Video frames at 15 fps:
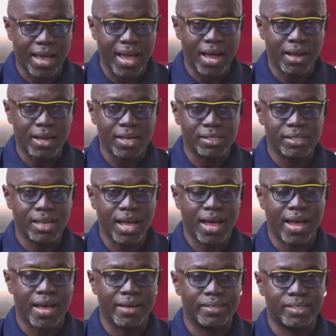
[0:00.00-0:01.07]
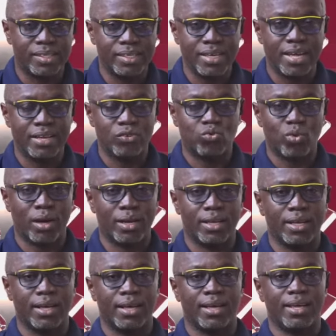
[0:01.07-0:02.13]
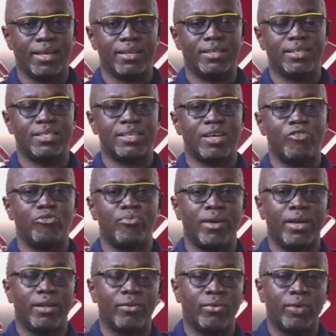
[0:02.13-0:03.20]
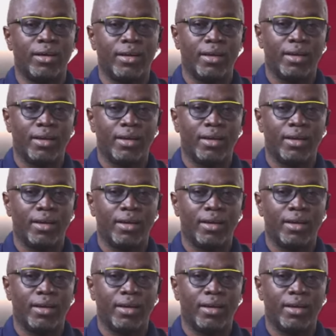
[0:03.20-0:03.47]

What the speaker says: I am Cassa, a sea, and it's why they a disagreement, no,